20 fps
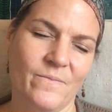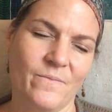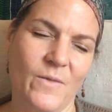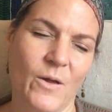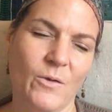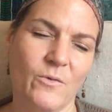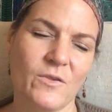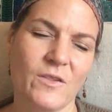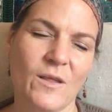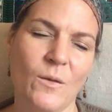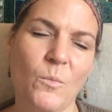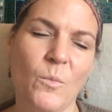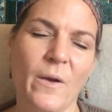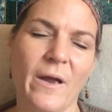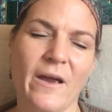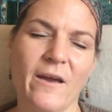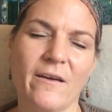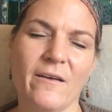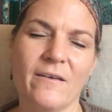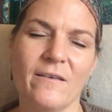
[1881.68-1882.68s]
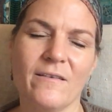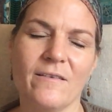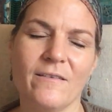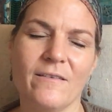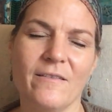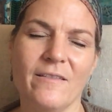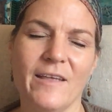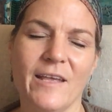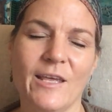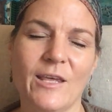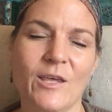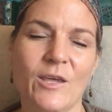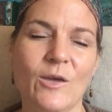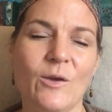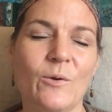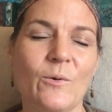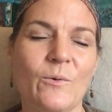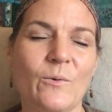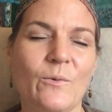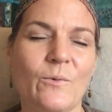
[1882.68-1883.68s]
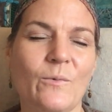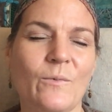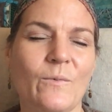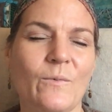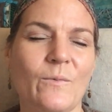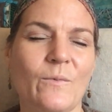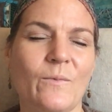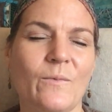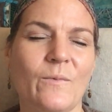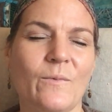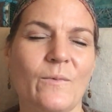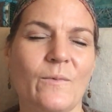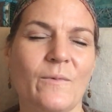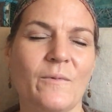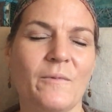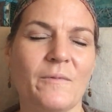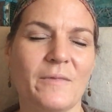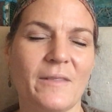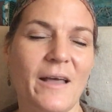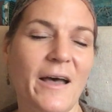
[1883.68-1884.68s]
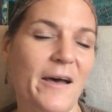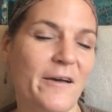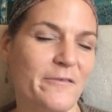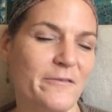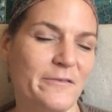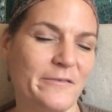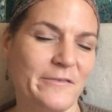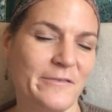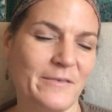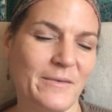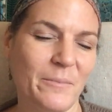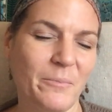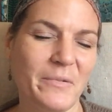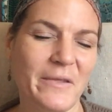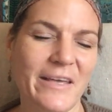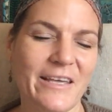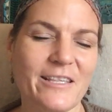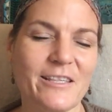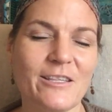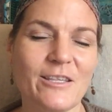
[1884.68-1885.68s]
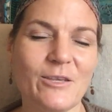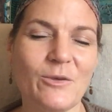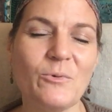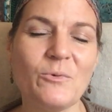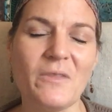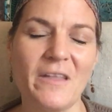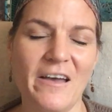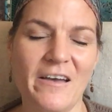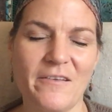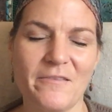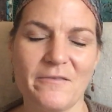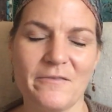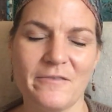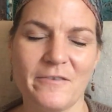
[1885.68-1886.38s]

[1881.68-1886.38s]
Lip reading: or somewhere that you love, a place you love.